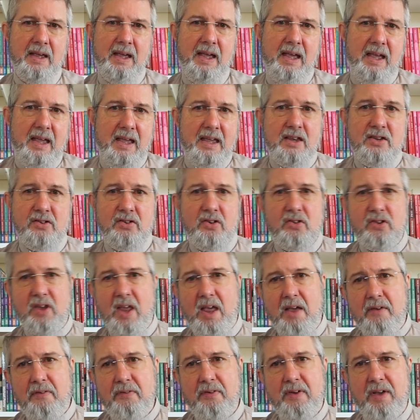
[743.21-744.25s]
It is as
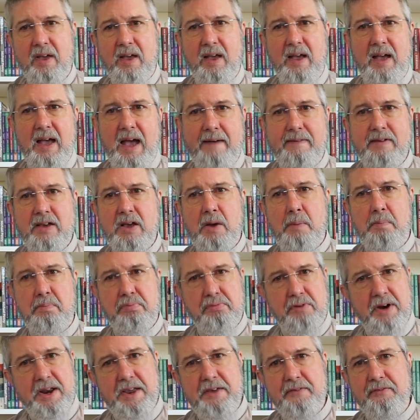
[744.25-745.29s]
if, having a
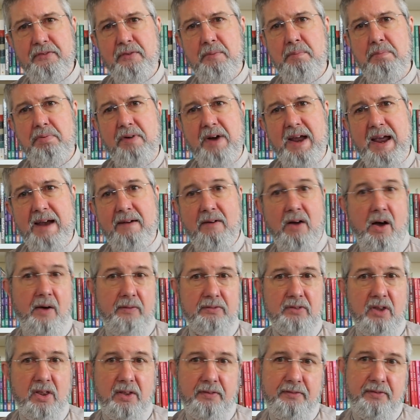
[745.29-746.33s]
break from prayer
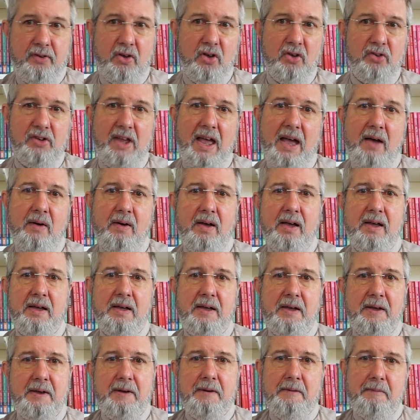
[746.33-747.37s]
after the first hour,
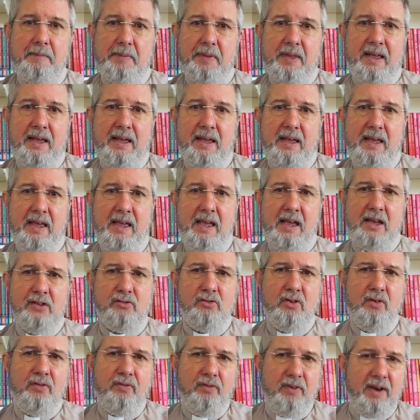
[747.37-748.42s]
he has
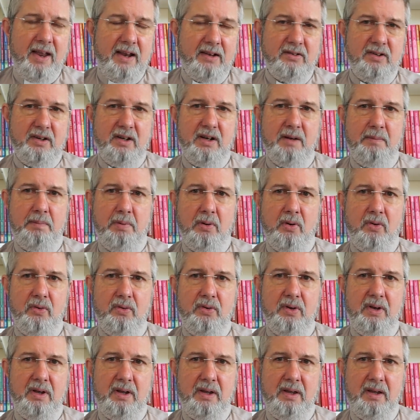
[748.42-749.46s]
reflected
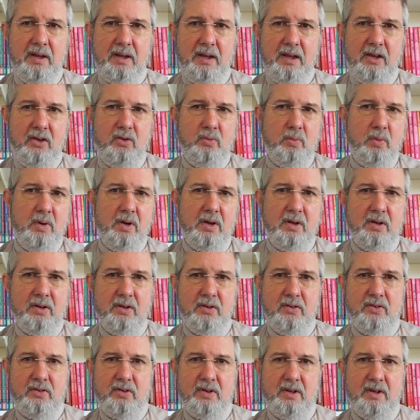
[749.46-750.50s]
upon his
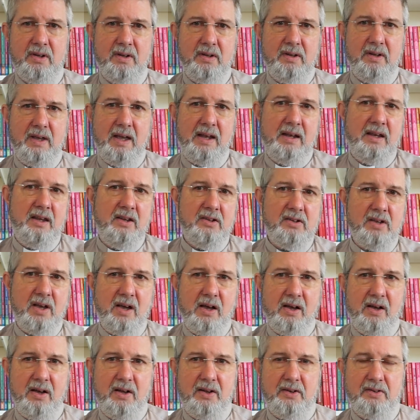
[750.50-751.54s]
words and his
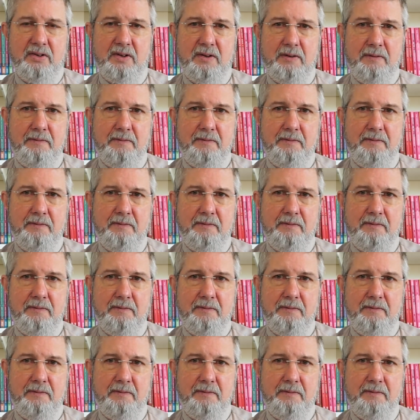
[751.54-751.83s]
heart.